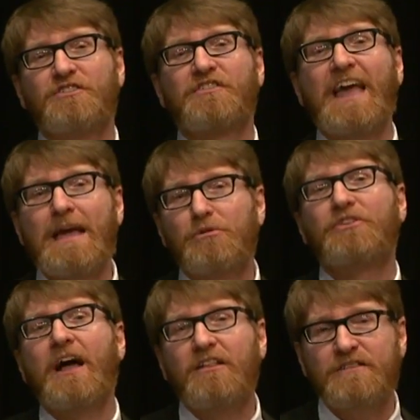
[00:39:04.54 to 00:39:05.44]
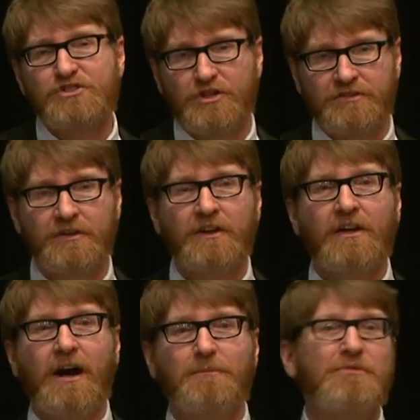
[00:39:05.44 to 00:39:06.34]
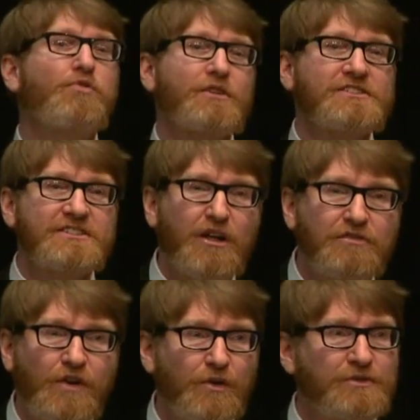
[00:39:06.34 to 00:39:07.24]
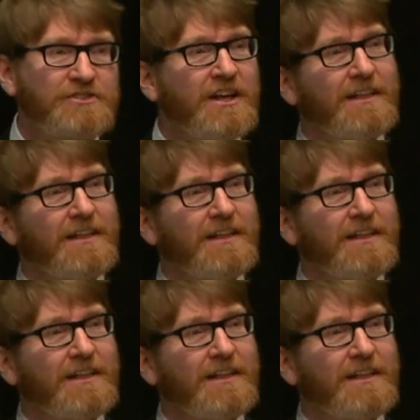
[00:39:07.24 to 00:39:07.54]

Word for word: of cable television, um, before cell phones,